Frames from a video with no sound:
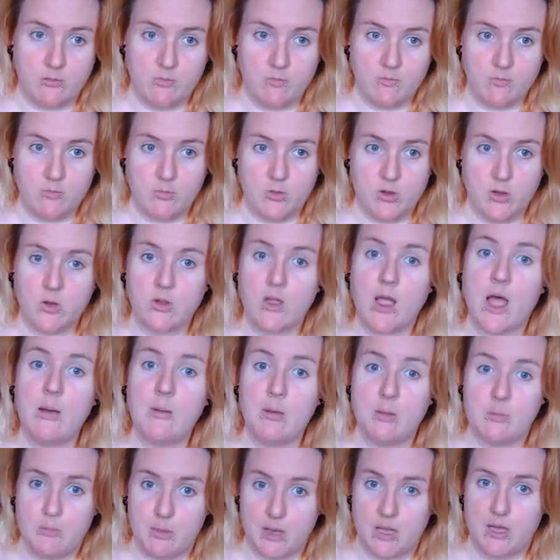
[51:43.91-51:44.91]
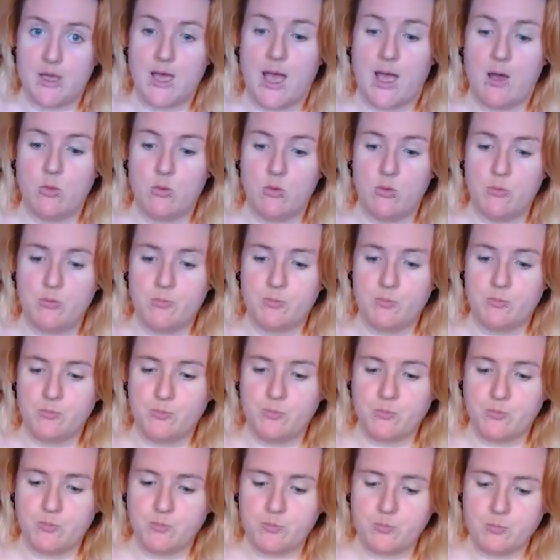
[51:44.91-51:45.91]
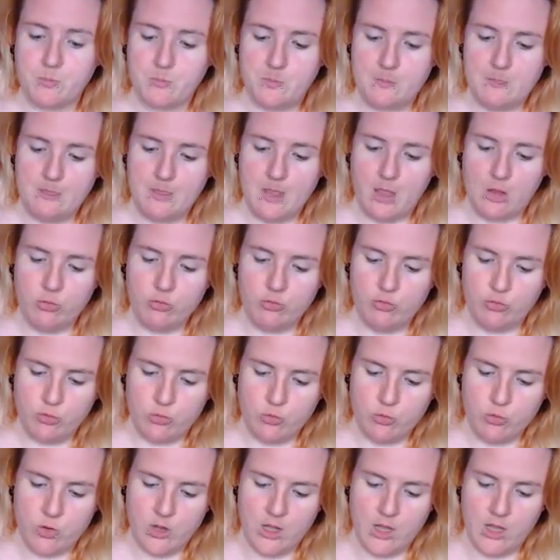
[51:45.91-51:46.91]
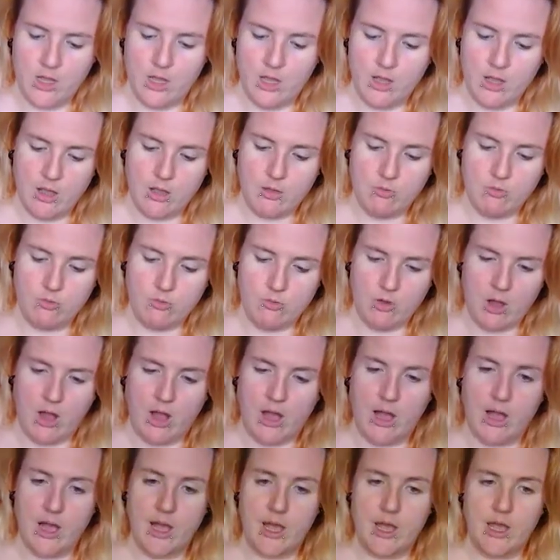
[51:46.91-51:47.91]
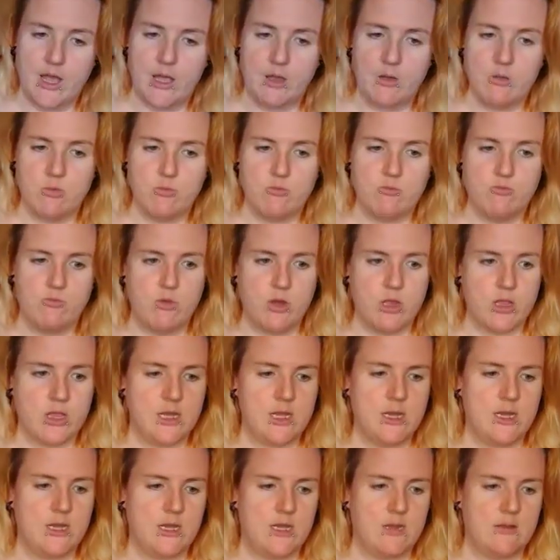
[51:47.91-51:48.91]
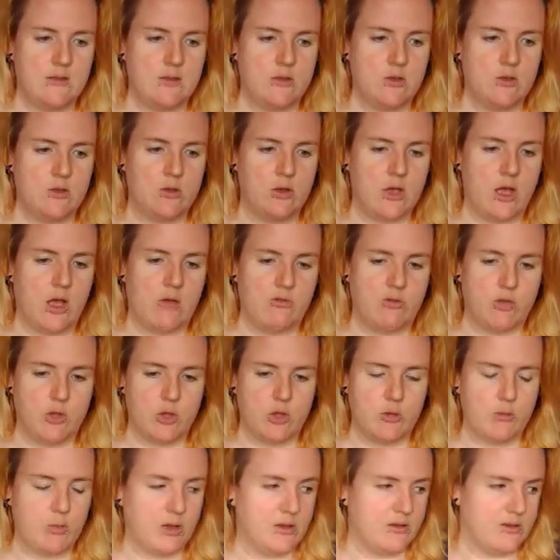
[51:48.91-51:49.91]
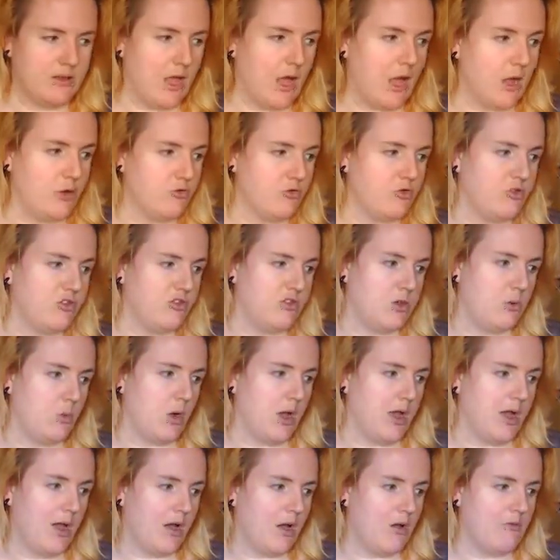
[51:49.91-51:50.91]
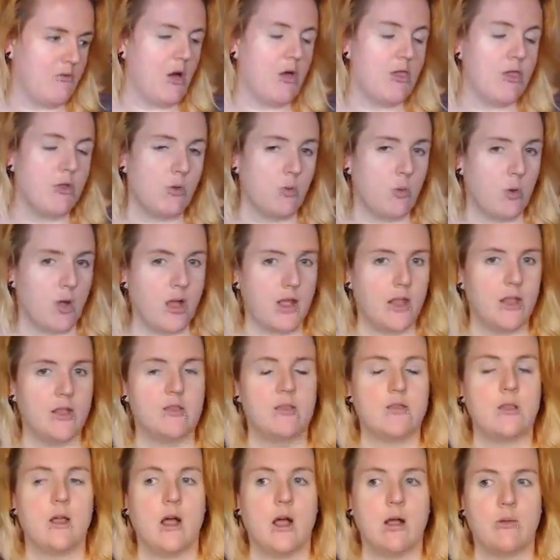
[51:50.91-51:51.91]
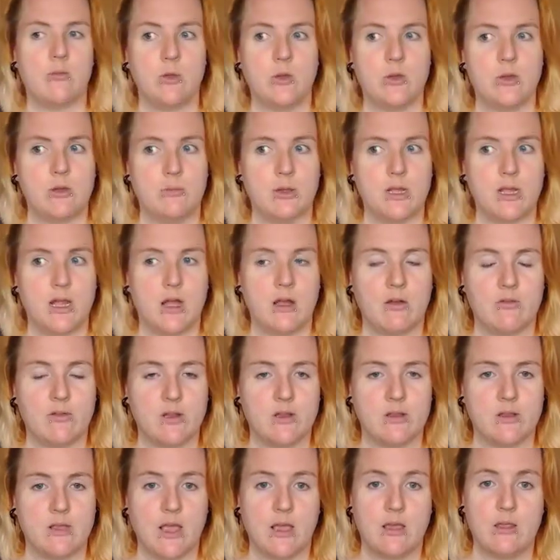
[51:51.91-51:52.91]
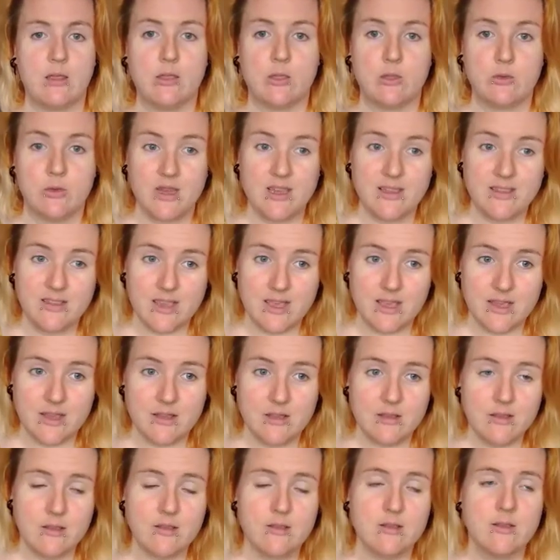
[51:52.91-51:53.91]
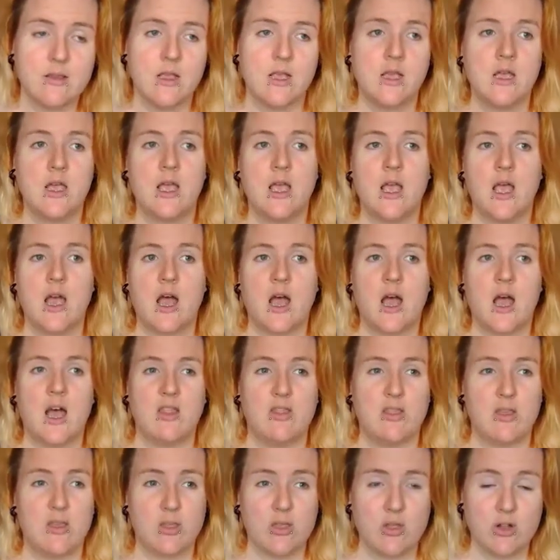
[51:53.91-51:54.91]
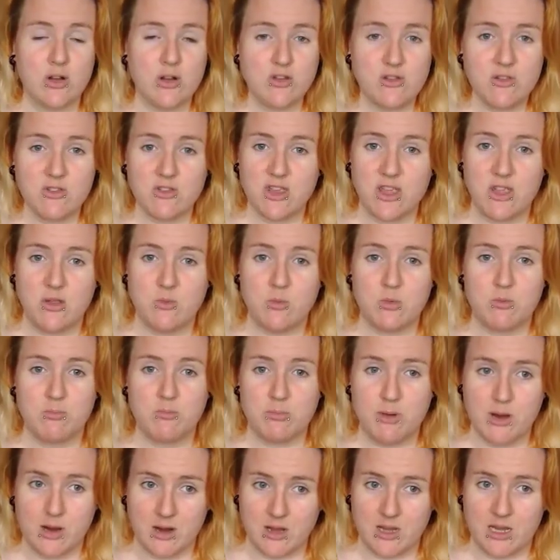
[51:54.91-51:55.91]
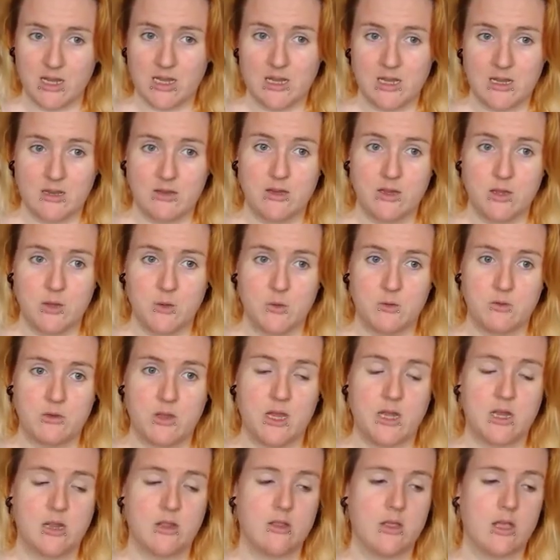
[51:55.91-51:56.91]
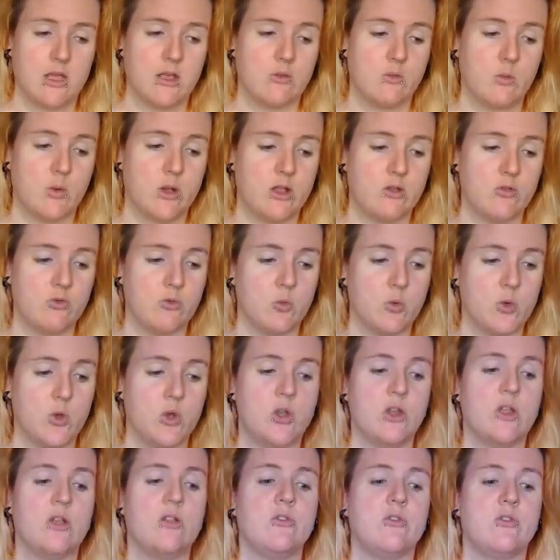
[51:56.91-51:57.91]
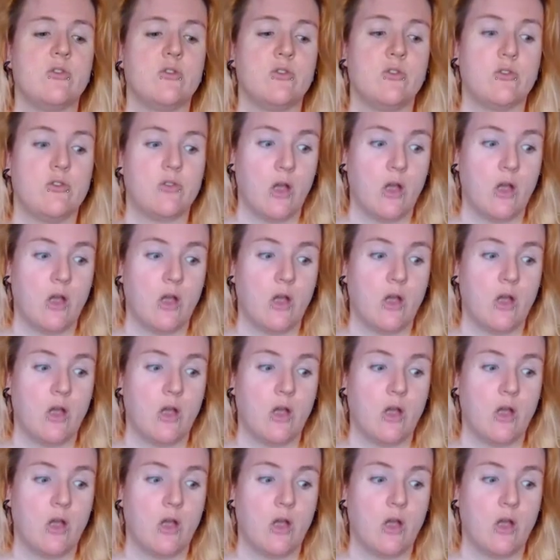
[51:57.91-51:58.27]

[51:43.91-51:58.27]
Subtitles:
So I'm a big gal. So I really need to have a look at my stash to see what I have. Otherwise, I'm going to be having to get 3 skeins. And the 3rd skein would barely need to use anything, which would suck.